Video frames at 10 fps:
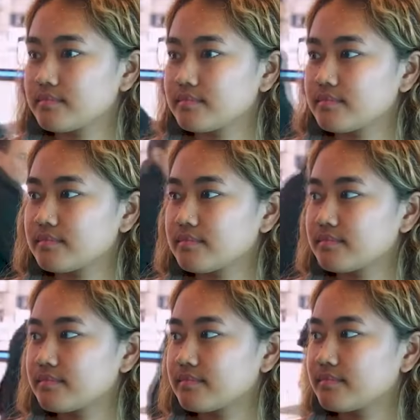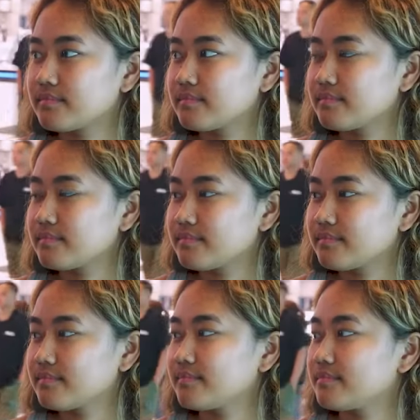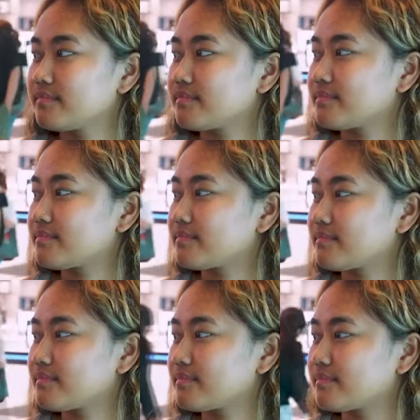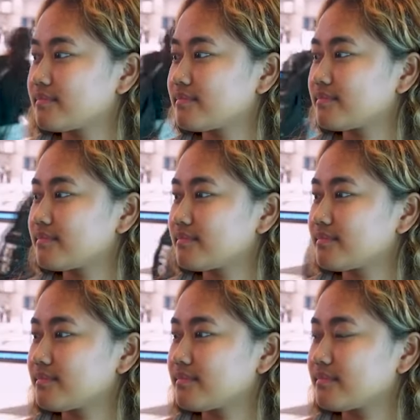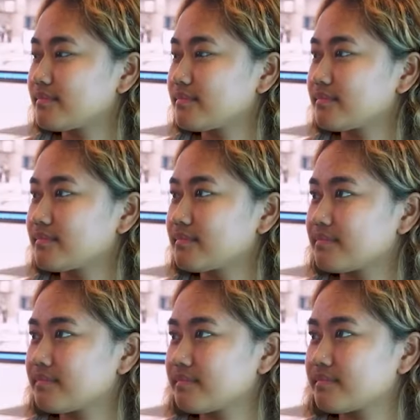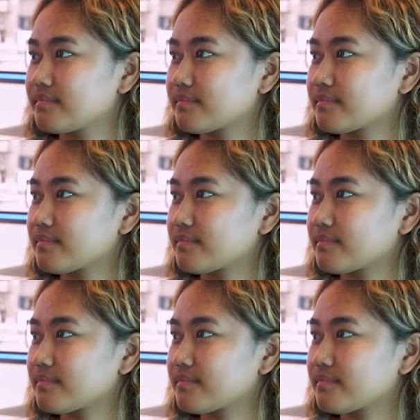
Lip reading: (silent)